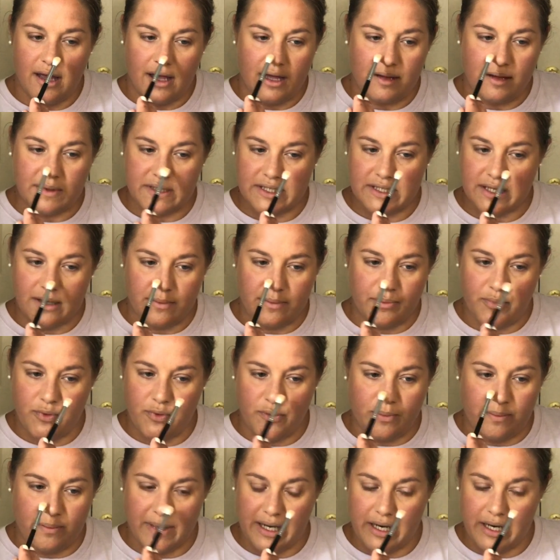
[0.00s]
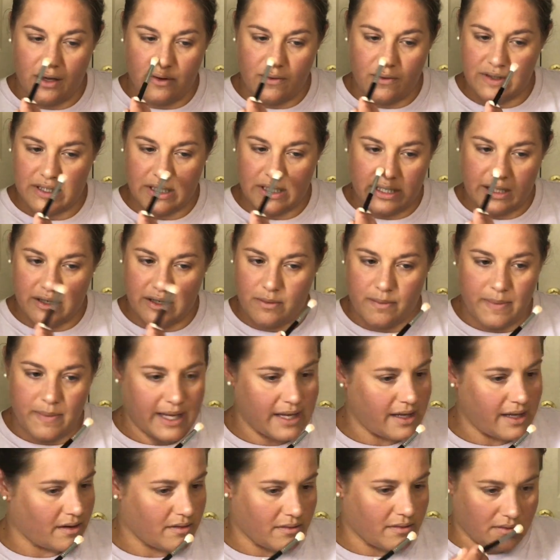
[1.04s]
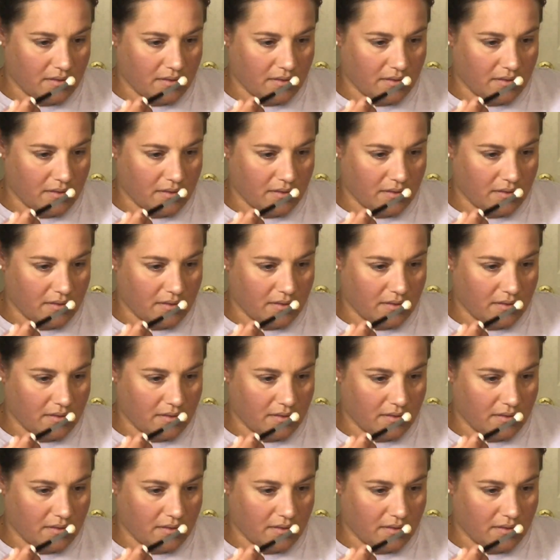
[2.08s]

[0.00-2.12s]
I'm just gonna boop my nose a little bit